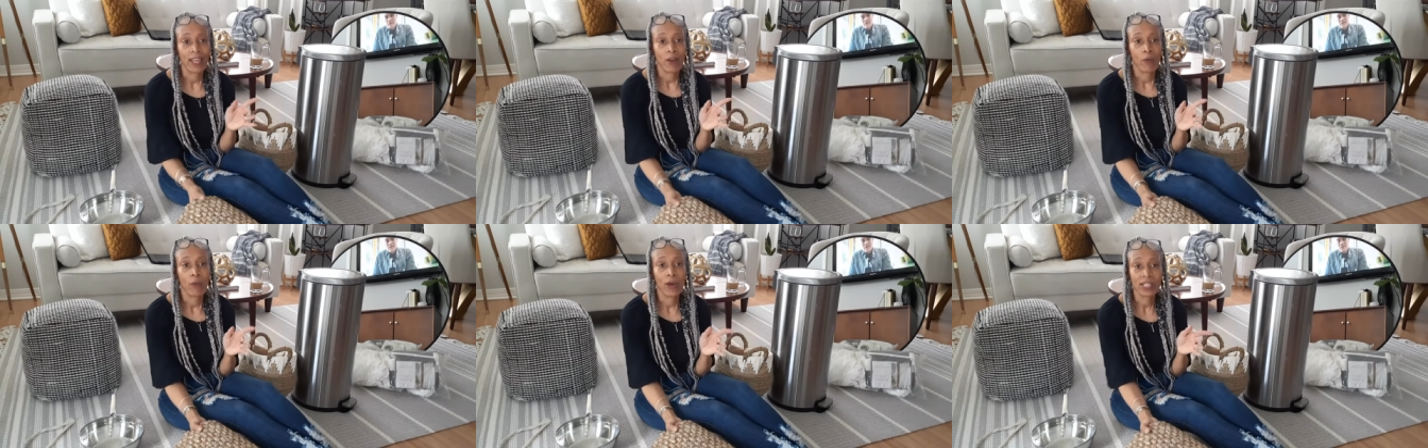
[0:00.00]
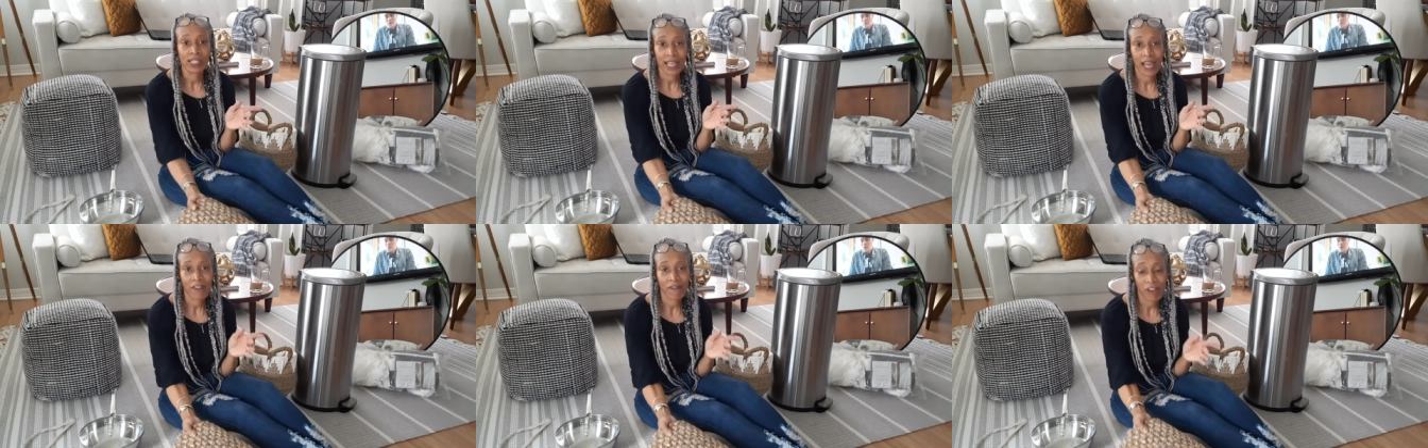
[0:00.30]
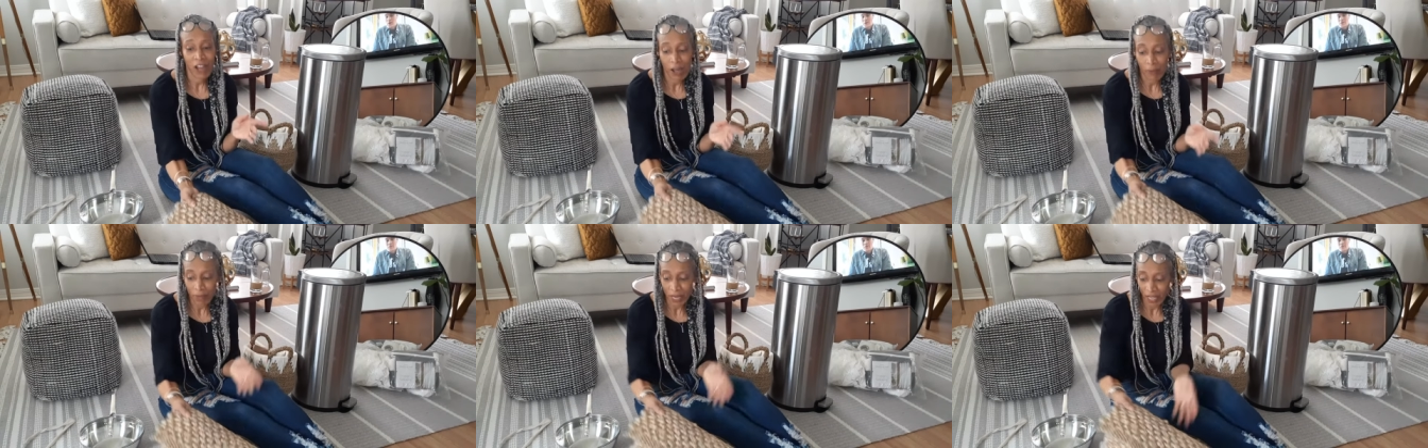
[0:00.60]
Once I
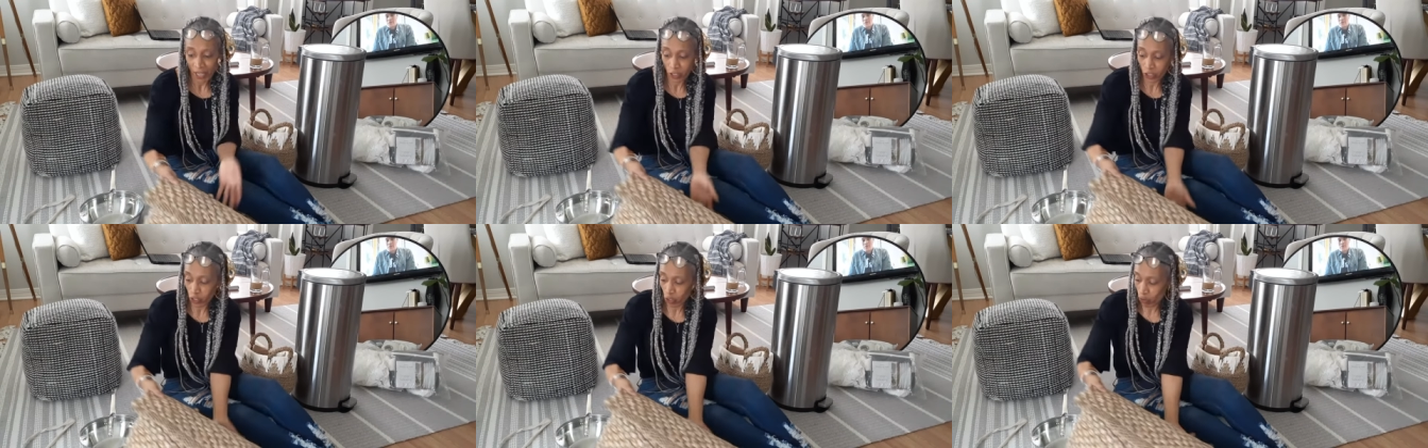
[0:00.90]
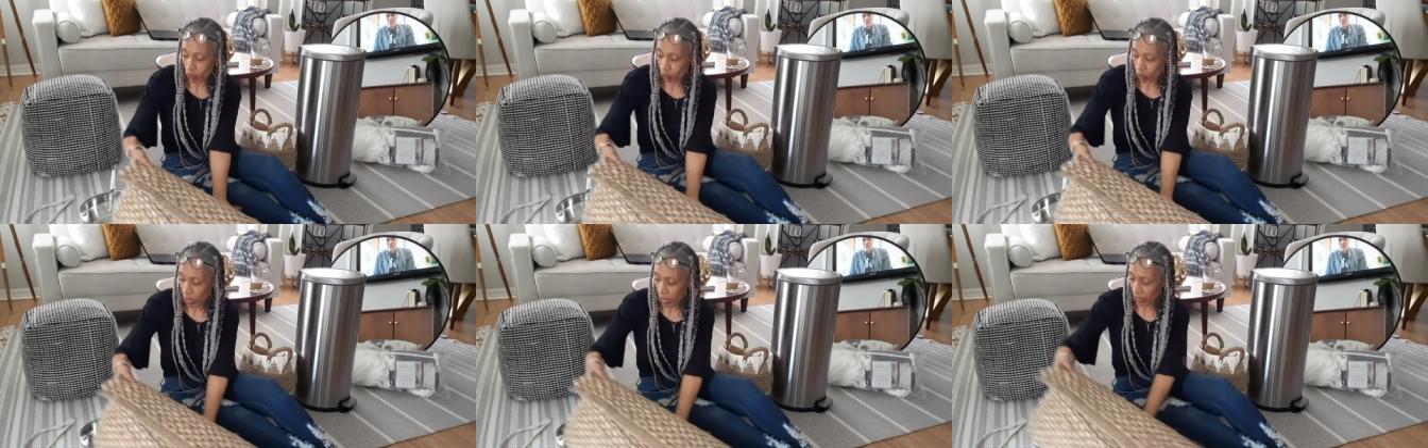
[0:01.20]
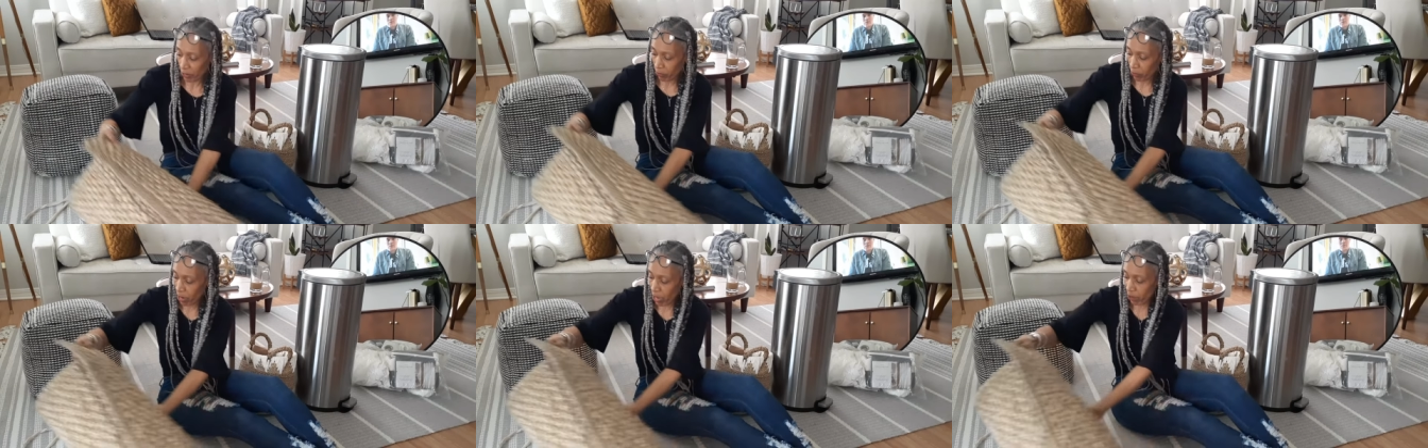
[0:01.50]
found me a jute
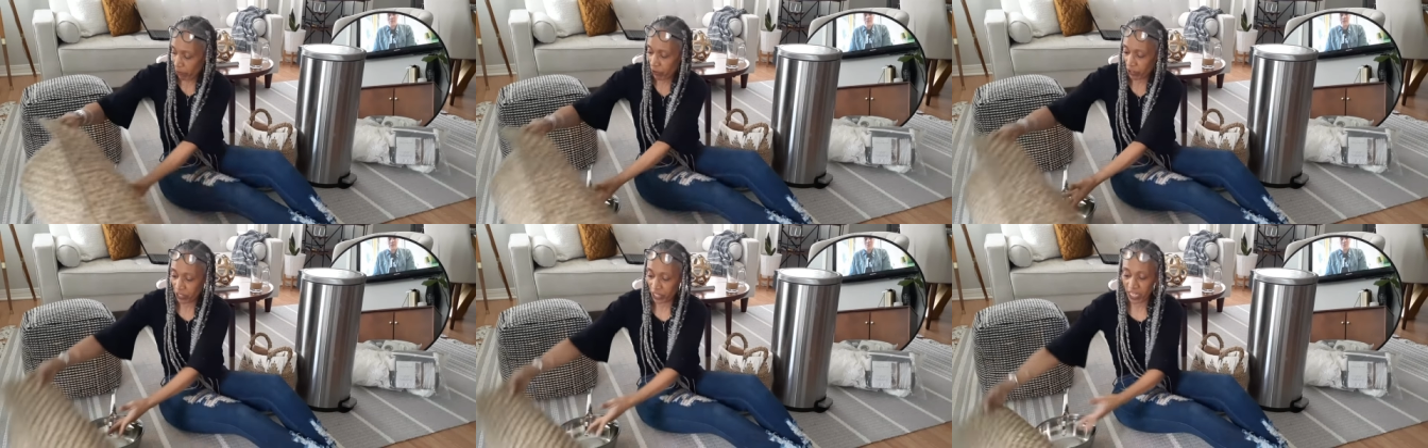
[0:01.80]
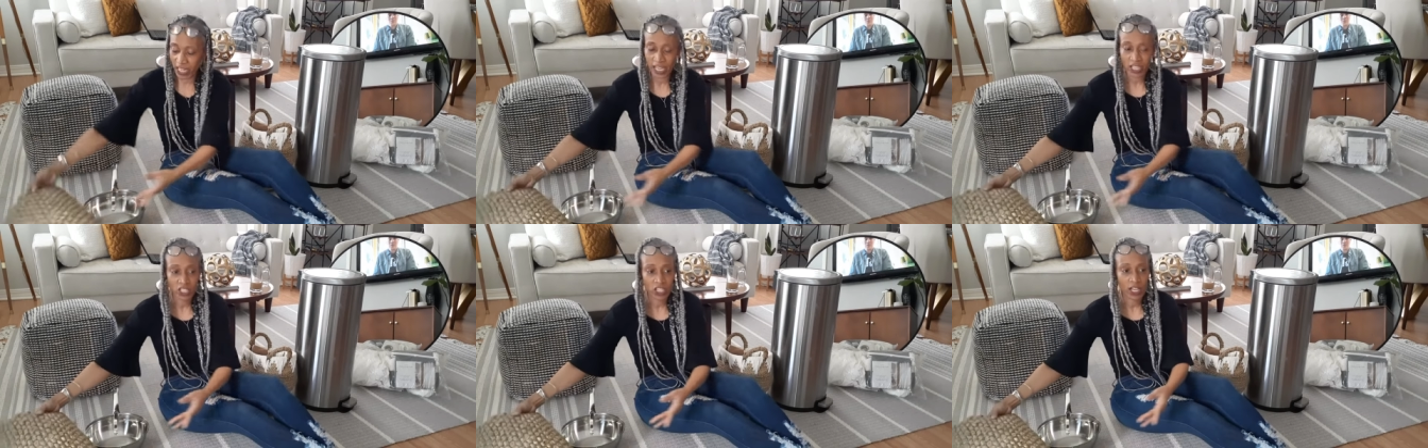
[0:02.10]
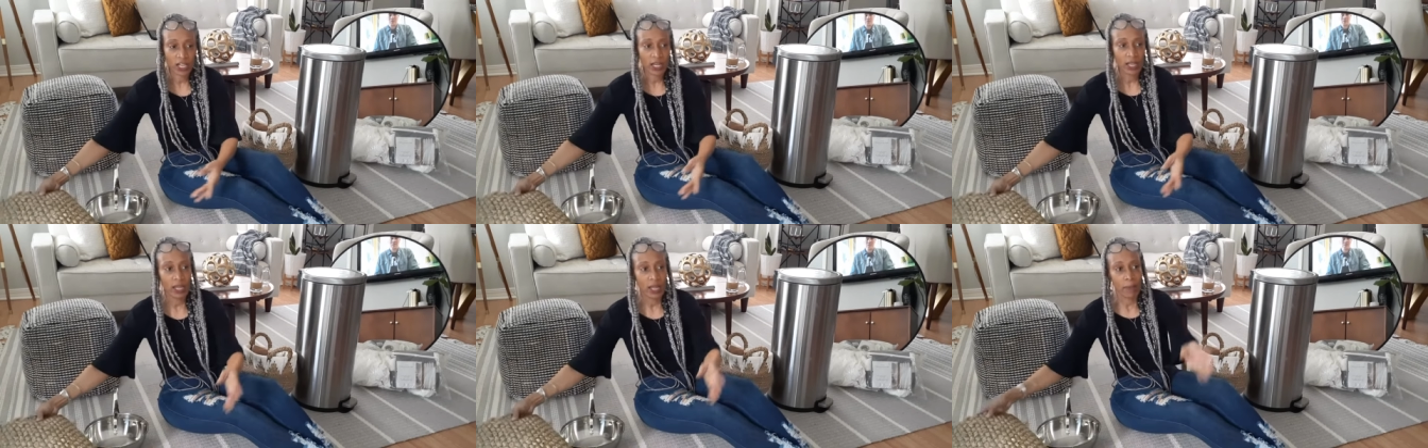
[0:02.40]
running rug for the
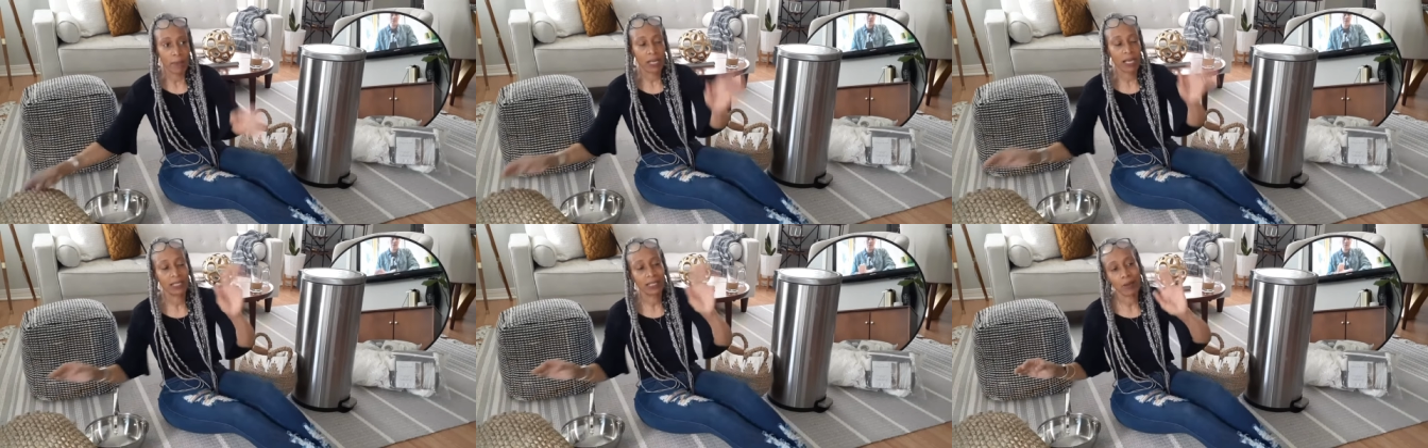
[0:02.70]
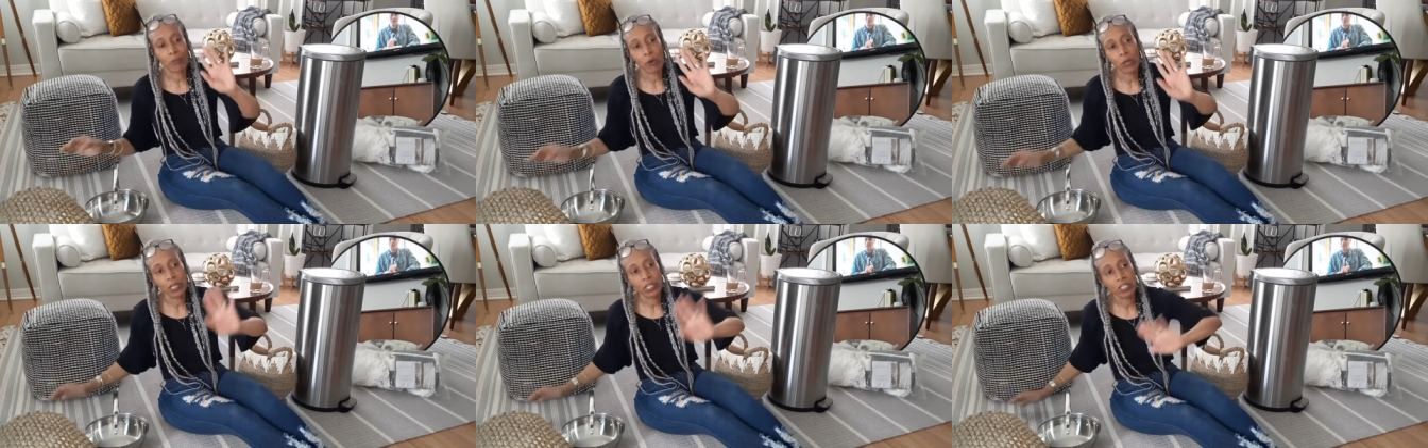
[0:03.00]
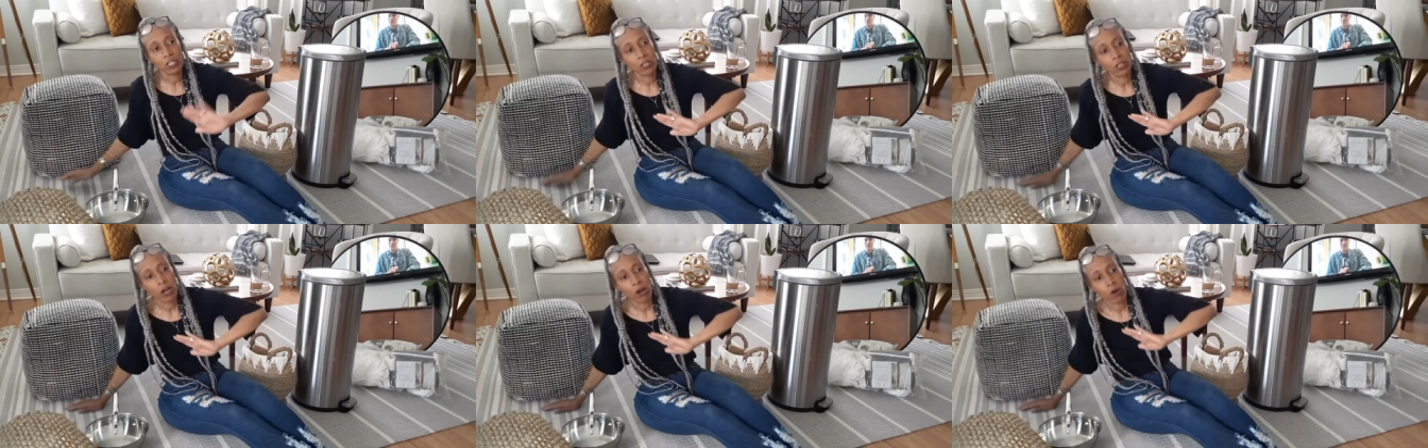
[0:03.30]
kitchen, because I wanted to
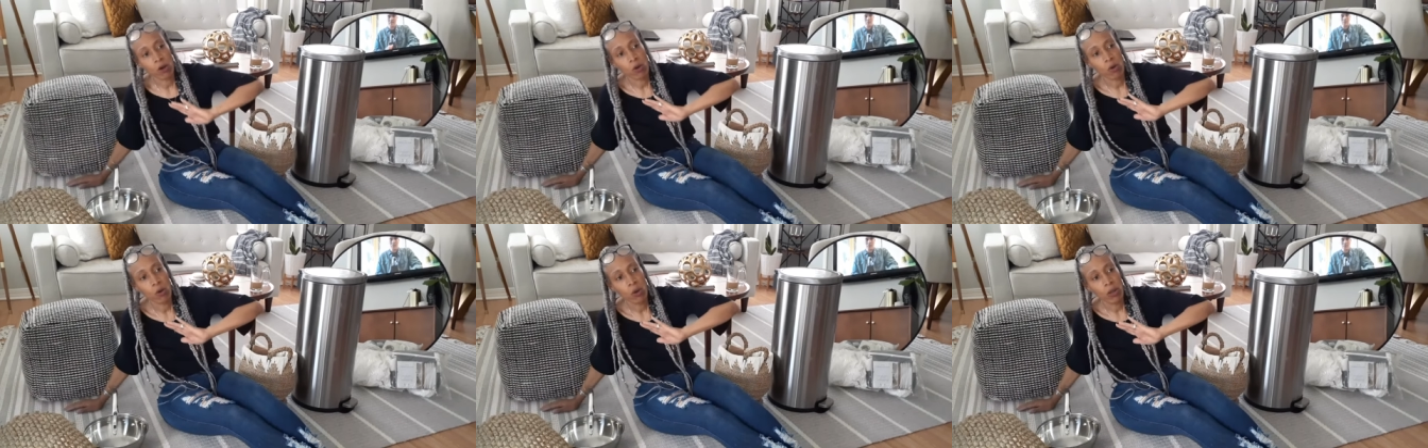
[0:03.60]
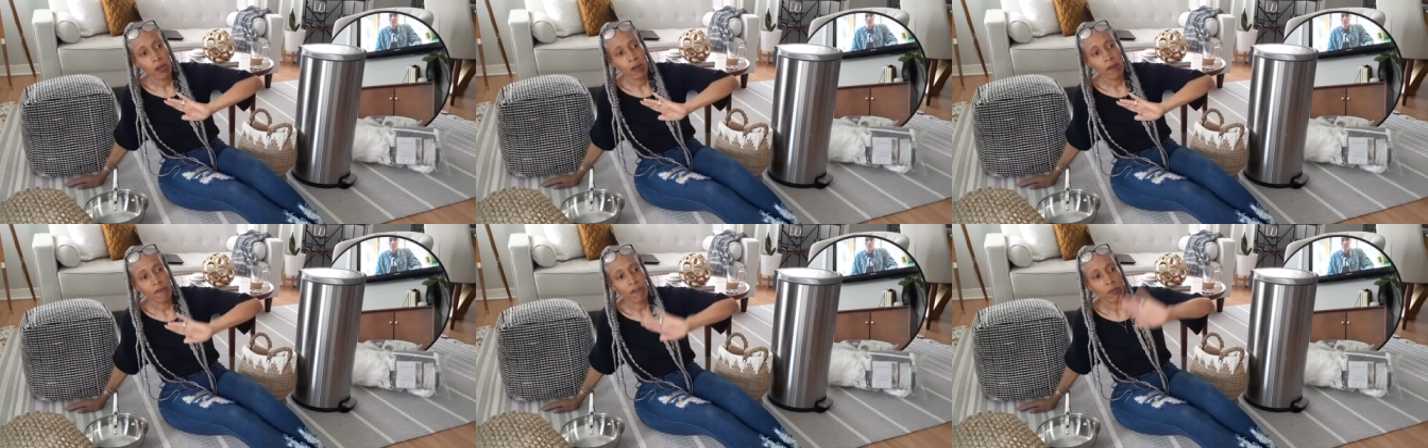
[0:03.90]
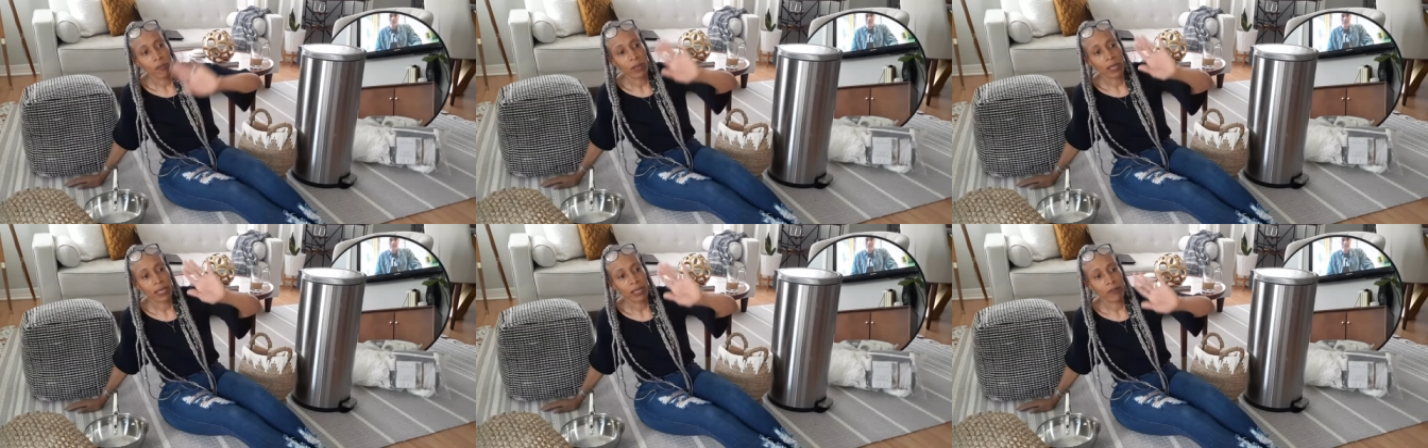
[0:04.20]
go from,